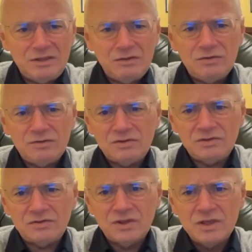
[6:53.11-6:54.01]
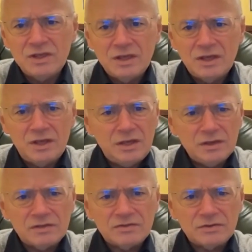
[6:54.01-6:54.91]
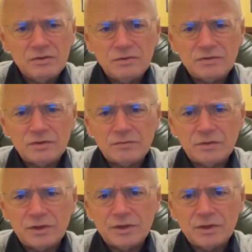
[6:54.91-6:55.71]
used this excuse of